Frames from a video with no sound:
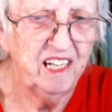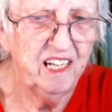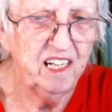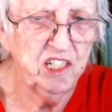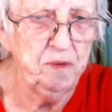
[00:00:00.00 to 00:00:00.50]

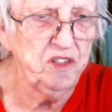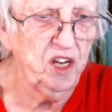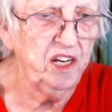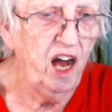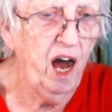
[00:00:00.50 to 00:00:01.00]
She was
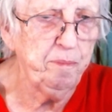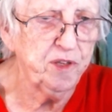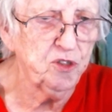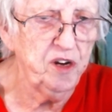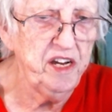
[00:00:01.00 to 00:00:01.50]
going to hop
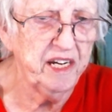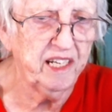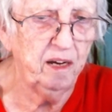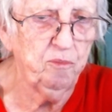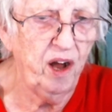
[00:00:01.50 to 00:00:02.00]
the train and
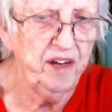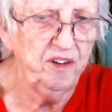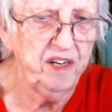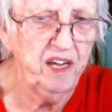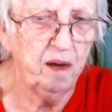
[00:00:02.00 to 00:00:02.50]
come right
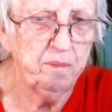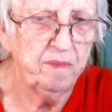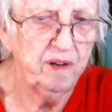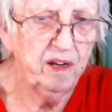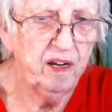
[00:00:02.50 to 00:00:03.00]
on up.
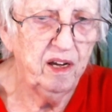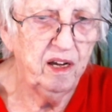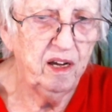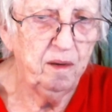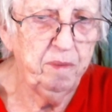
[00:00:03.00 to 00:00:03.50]

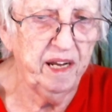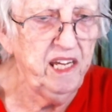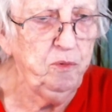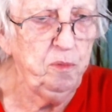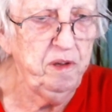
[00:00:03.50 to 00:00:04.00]
But
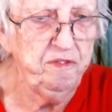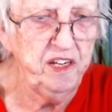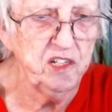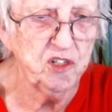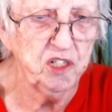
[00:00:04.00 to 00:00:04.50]
he will be
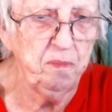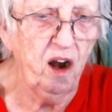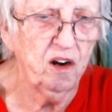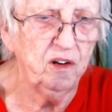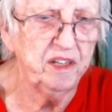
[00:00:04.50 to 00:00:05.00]
finished
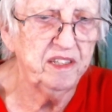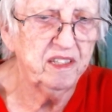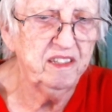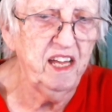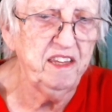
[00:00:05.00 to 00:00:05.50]
tomorrow, and
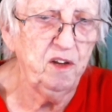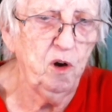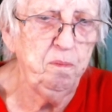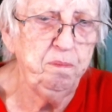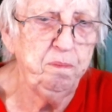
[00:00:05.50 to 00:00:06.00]
then they
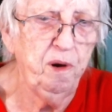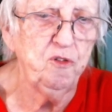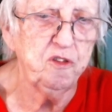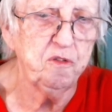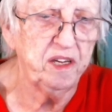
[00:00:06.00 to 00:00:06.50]
will
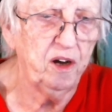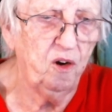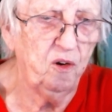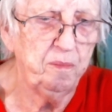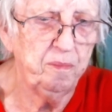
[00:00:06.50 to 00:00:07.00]
both be home.